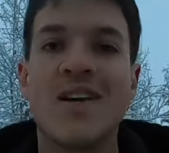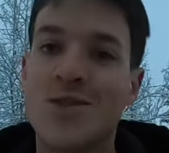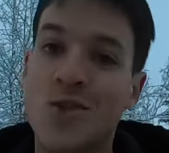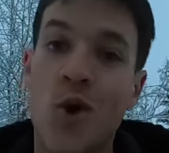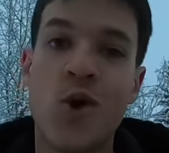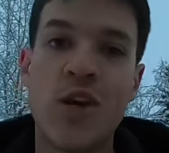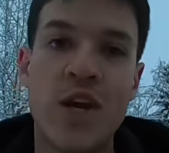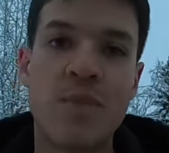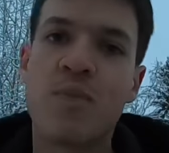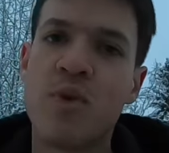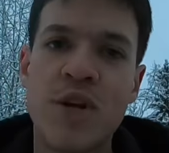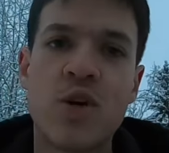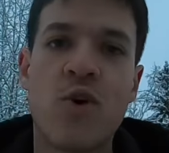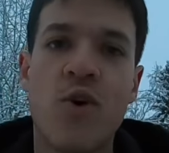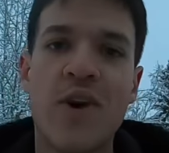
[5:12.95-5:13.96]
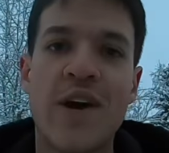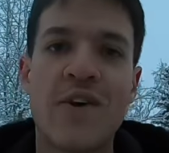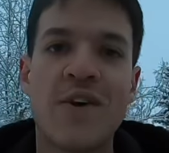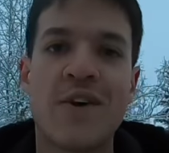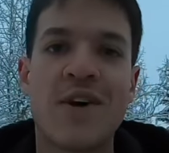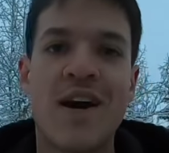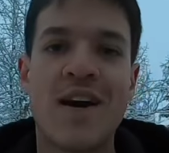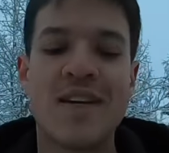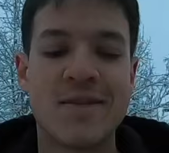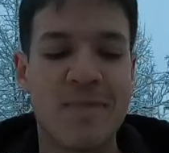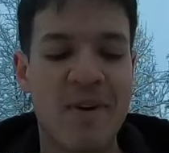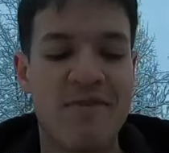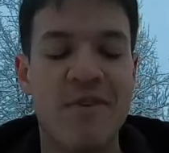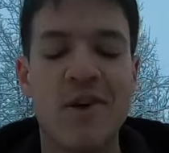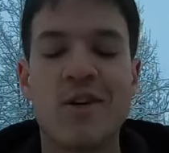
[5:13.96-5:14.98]
It's starting to get pretty cold out here, guys.
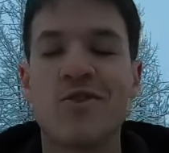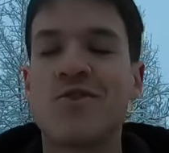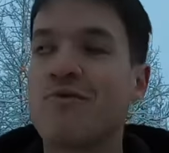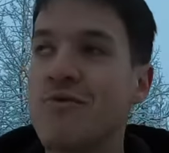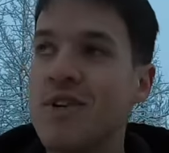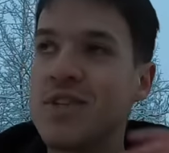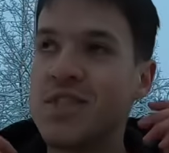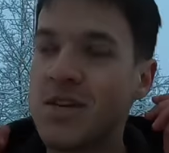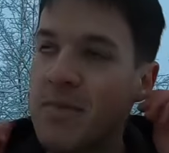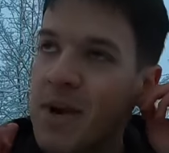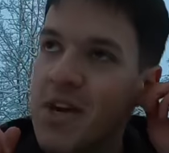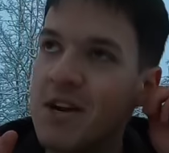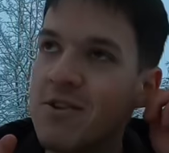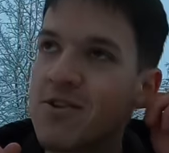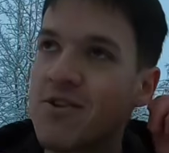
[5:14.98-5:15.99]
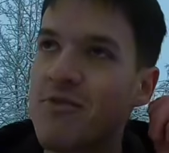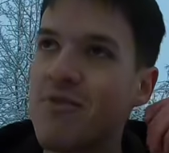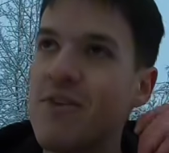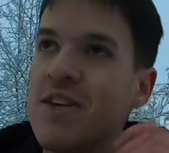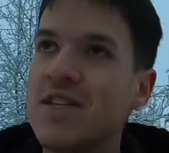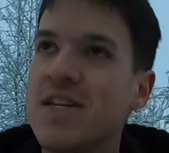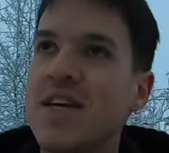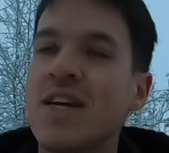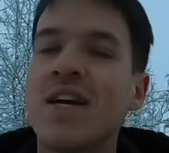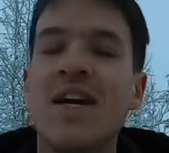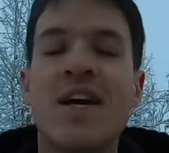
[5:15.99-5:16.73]
My fingers are freezing, my ears are freezing.